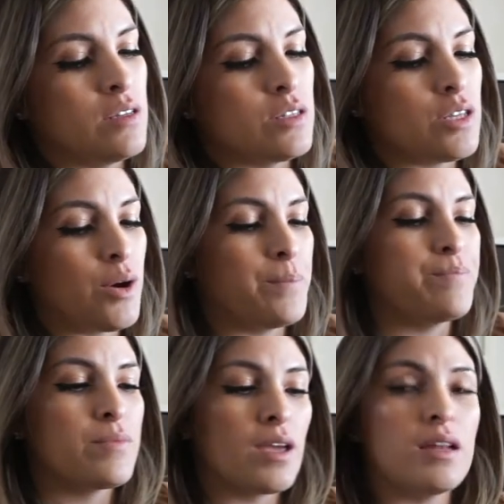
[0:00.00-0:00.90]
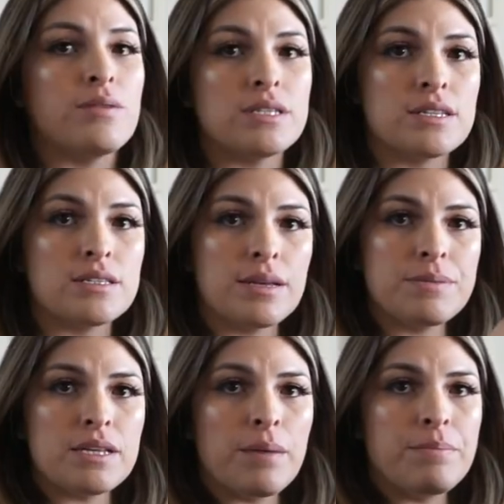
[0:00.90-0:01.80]
So anyways, it
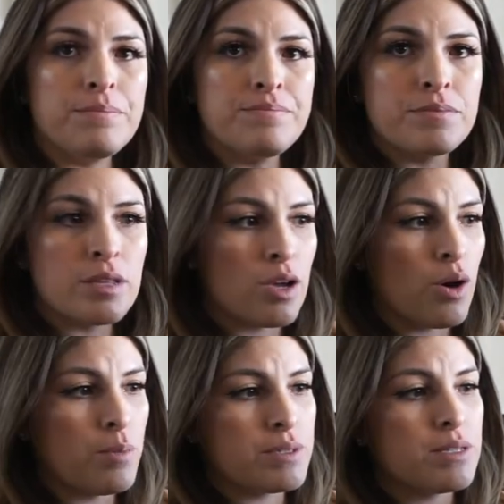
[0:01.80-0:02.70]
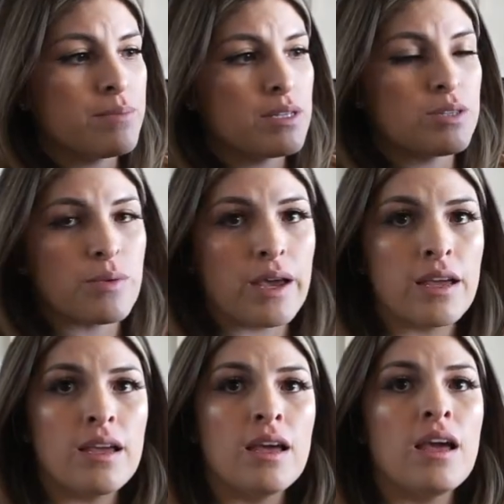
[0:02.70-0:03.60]
zips up, opens up this way,
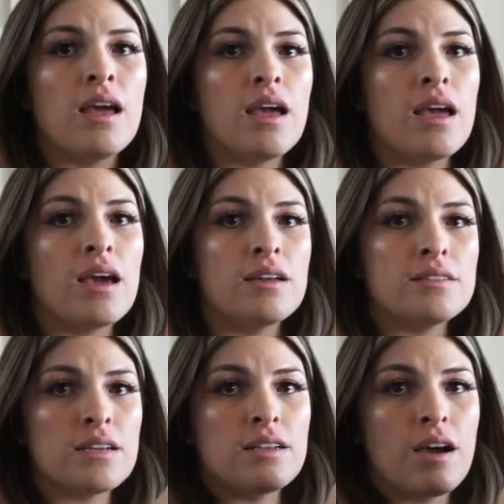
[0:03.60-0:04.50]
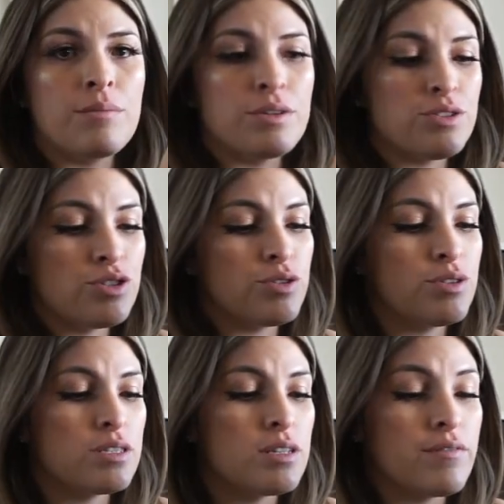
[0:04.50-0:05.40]
and now I'm going to show you
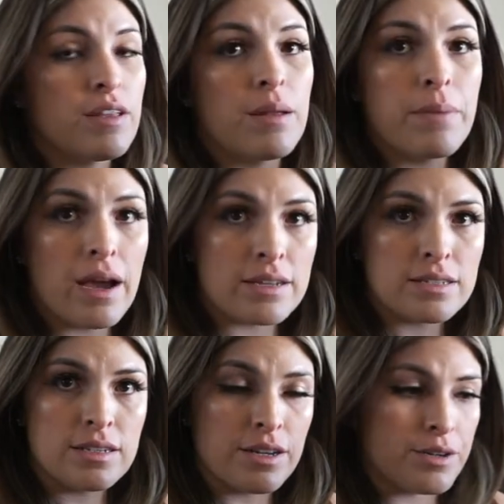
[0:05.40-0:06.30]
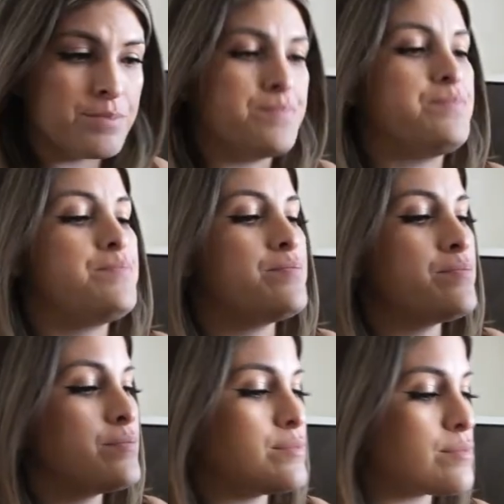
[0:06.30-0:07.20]
the stuff that I packed in here,
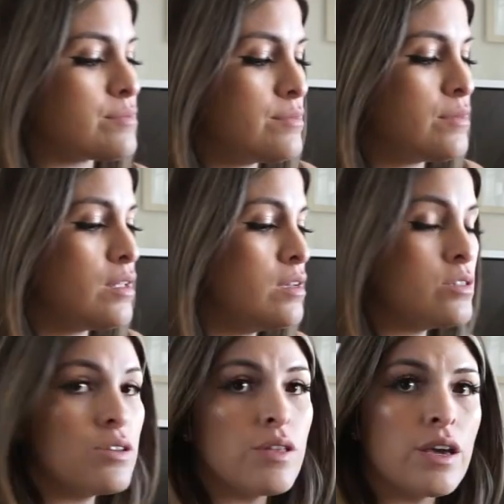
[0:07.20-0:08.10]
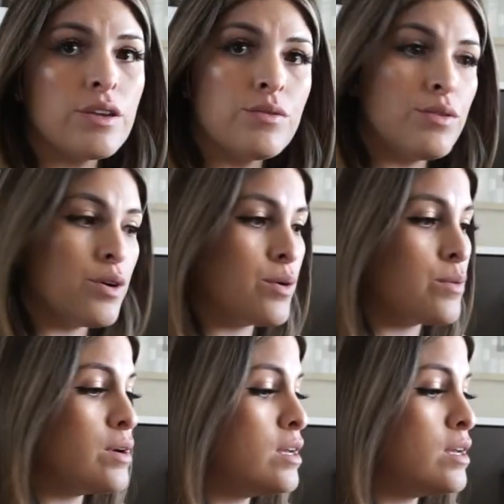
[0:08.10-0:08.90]
so that you know